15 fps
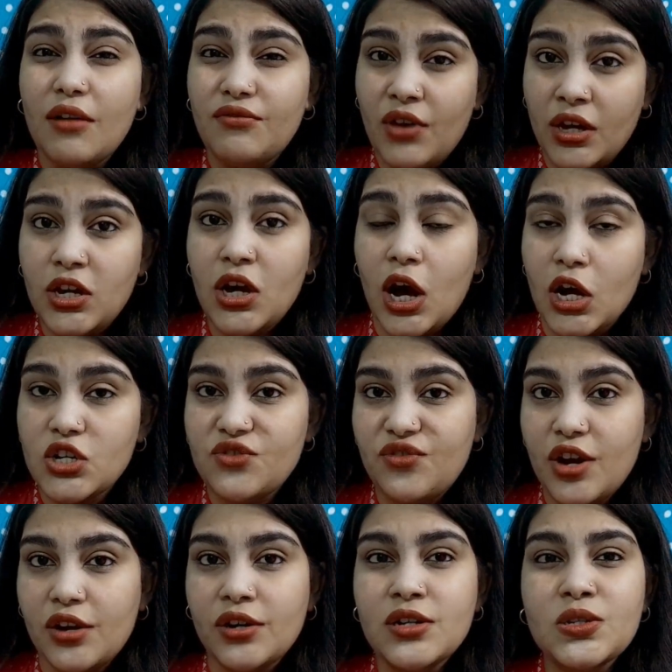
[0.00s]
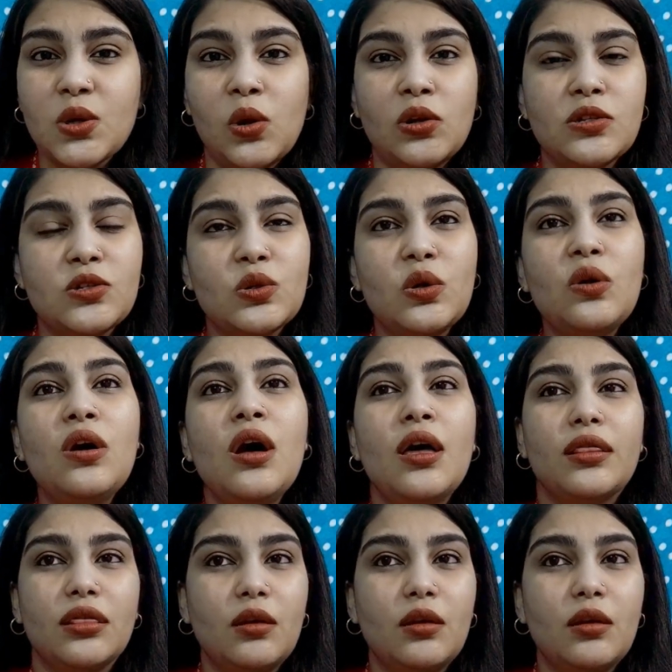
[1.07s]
a very harsh fragrance also